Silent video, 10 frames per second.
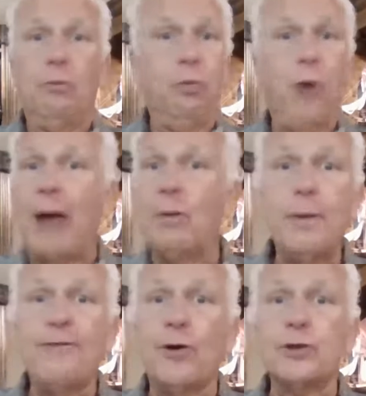right when
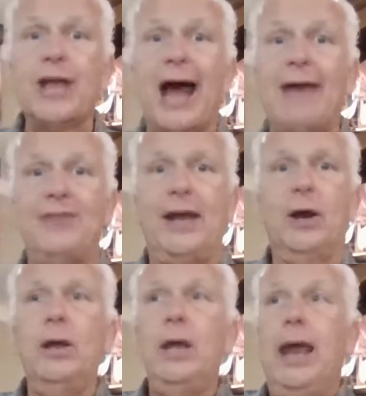we first got
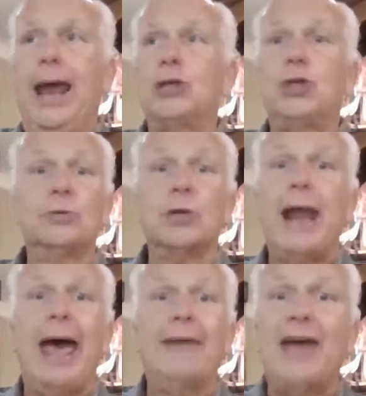there, and she was
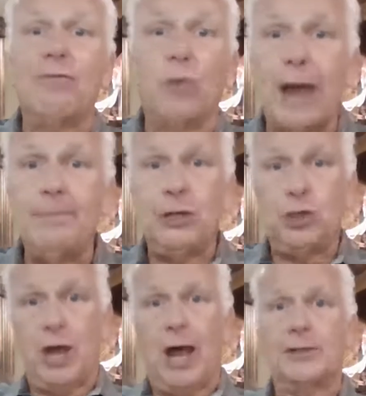going to have rabies
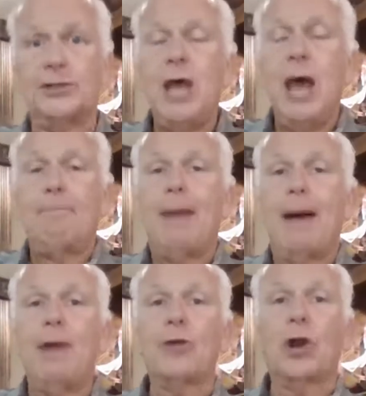shots. My
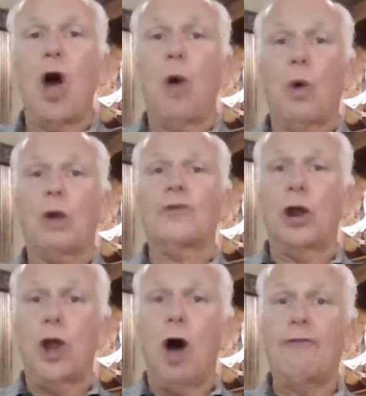mother-in-law worked for
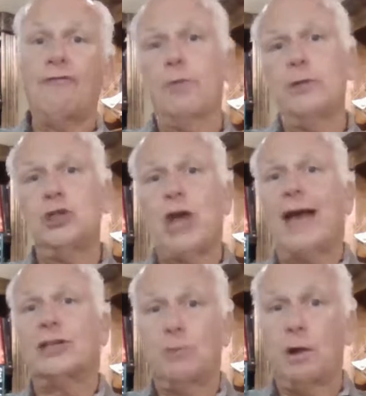a law firm in
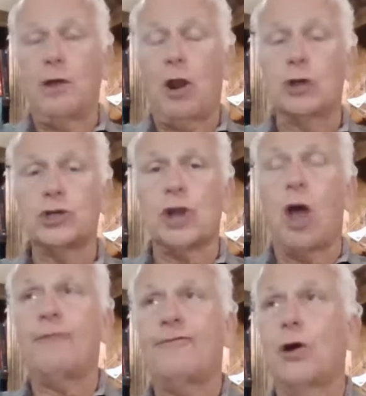Jackson, one of the largest
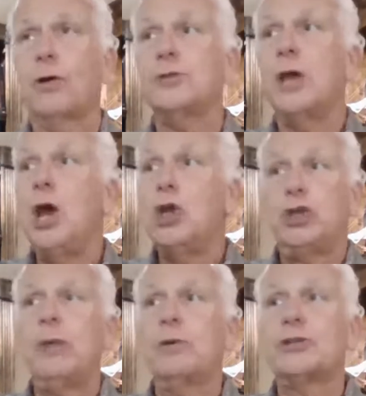law firms.
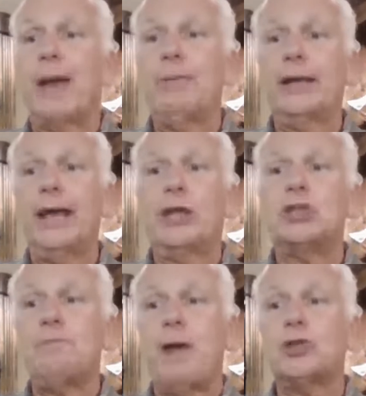She was able to get a
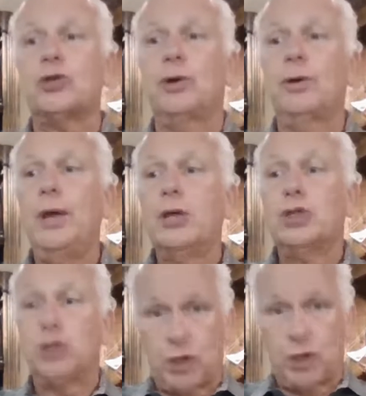special
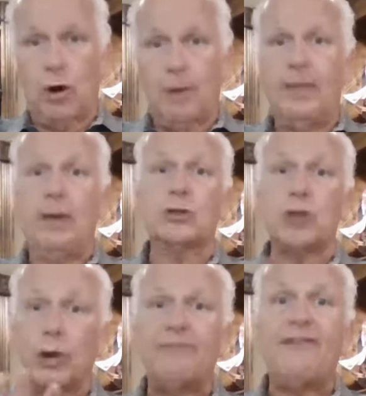serum that was
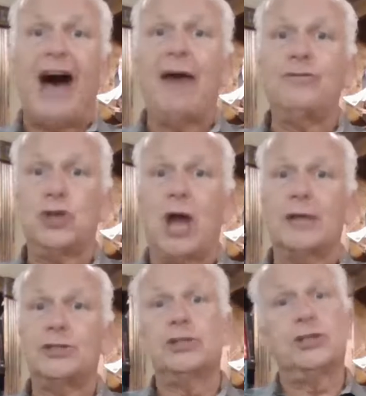only 5
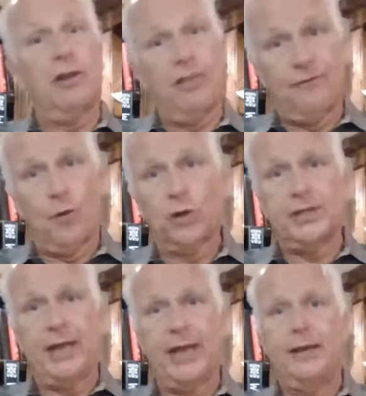shots instead of the
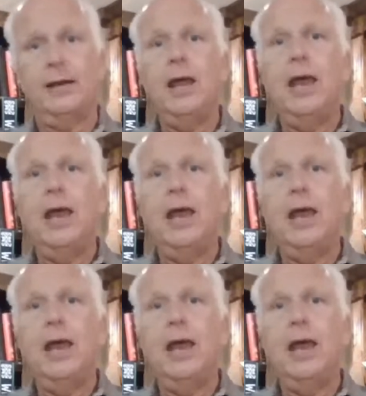14.